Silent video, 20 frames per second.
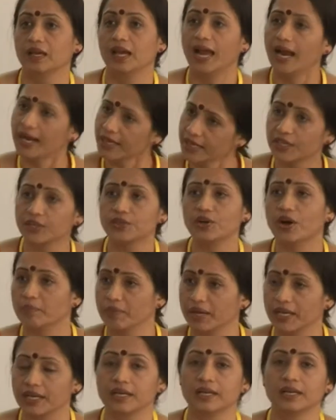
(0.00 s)
and
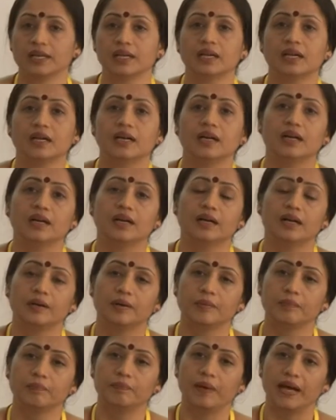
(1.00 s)
economic
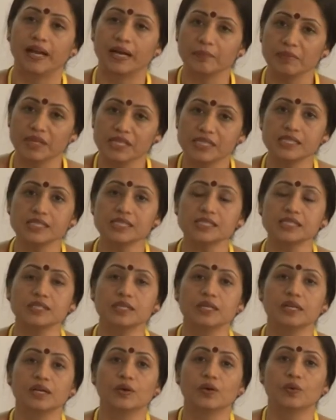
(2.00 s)
parameters,
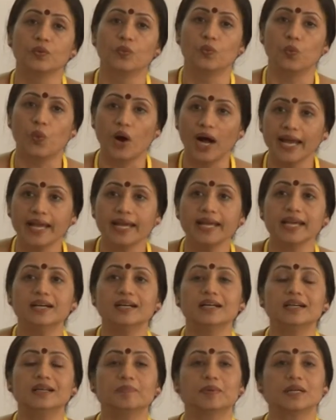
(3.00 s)
why
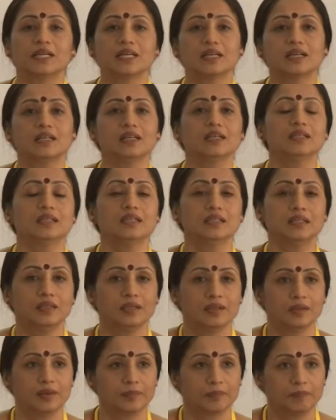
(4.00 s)
a particular
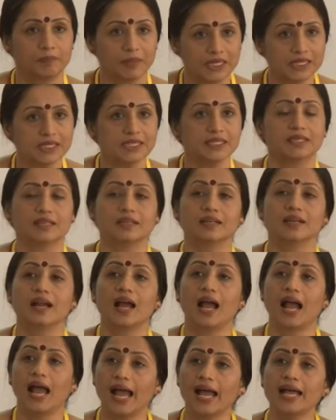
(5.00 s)
person
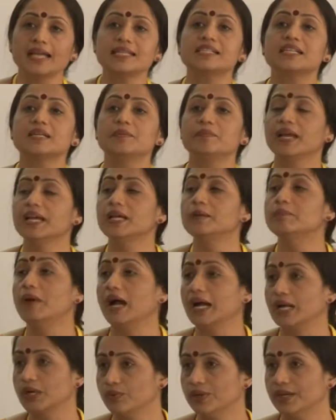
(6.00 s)
has remained
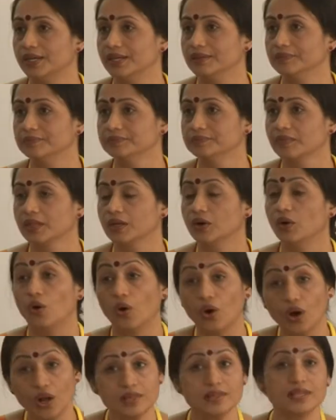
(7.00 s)
backward
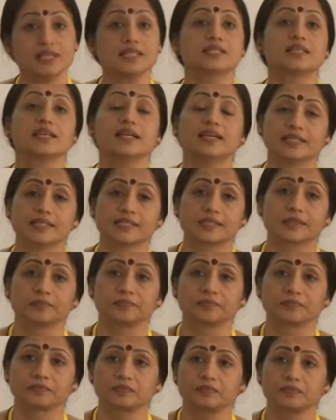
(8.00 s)
all these years
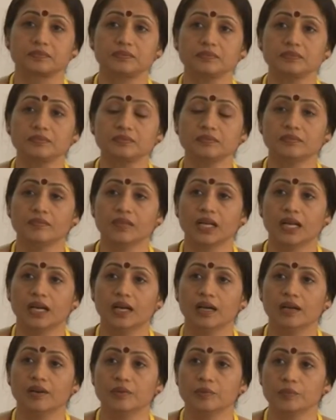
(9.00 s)

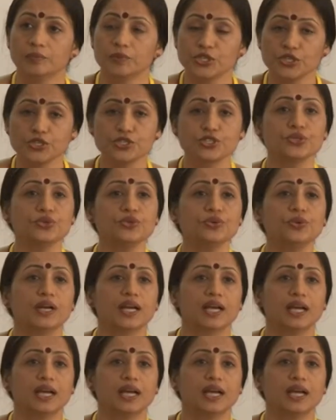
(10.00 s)
due to